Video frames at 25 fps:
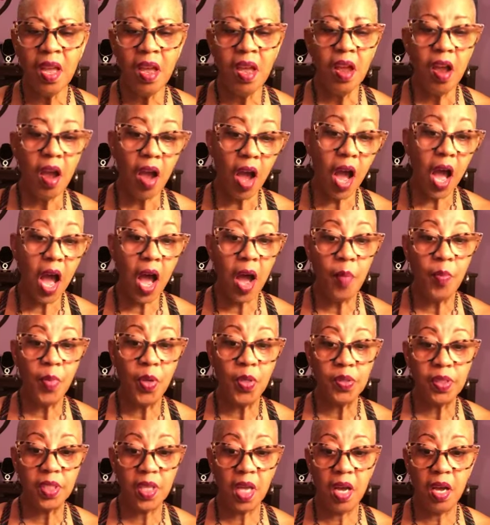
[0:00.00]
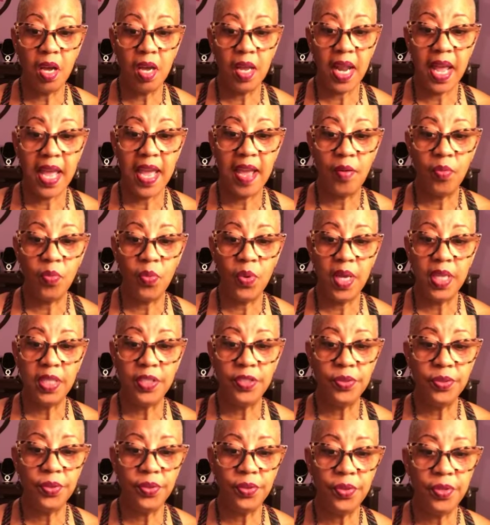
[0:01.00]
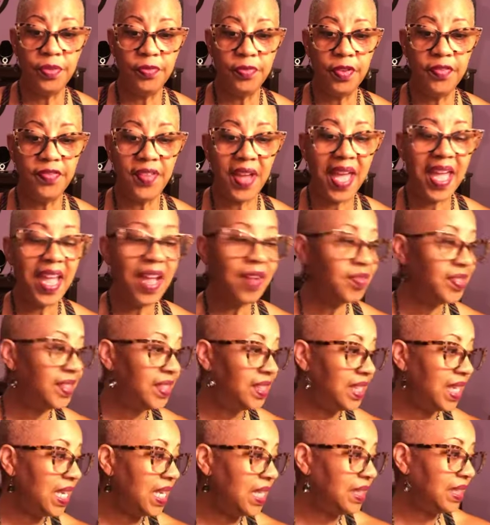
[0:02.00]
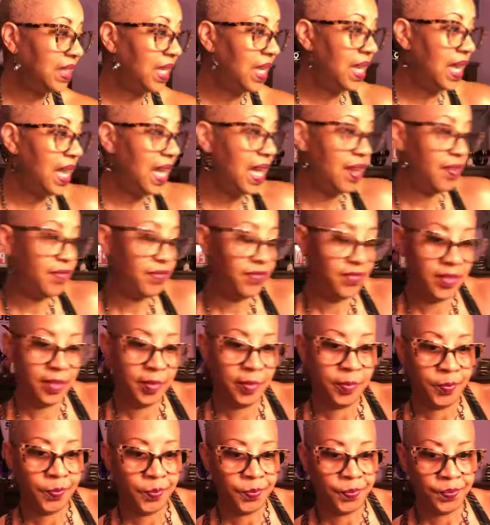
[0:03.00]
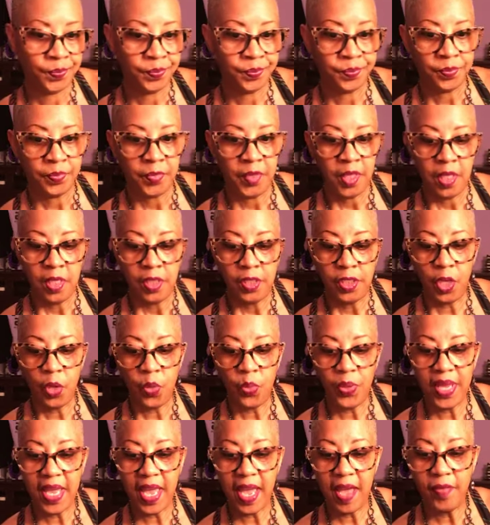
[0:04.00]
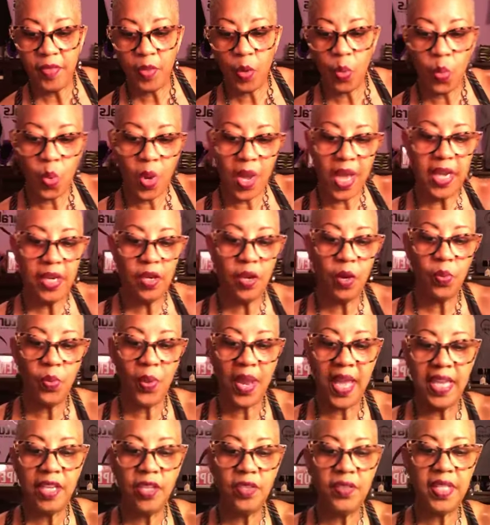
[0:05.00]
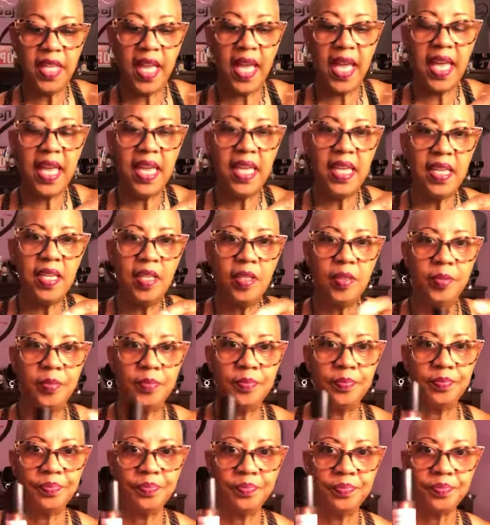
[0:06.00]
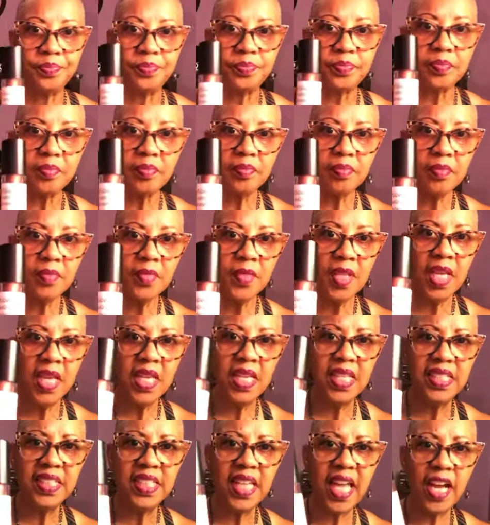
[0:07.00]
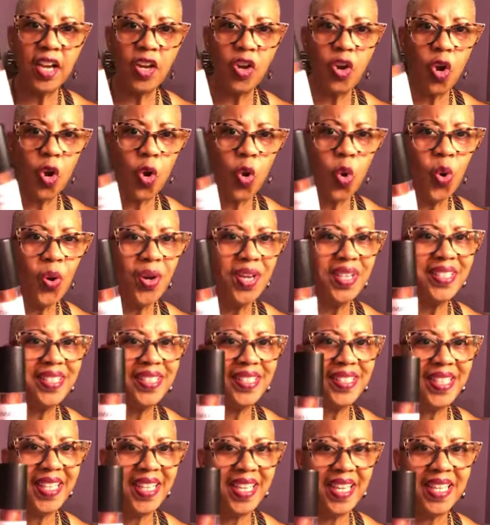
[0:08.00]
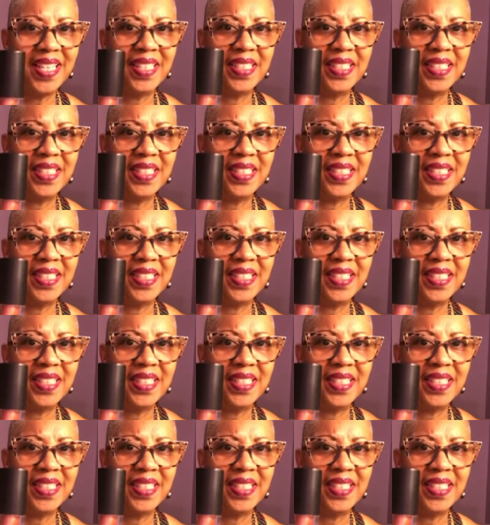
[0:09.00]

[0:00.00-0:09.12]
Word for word: are almost gone. I have one, two, three, four, five. I have six left. So we have the one orangutan, and it's like an orange tint.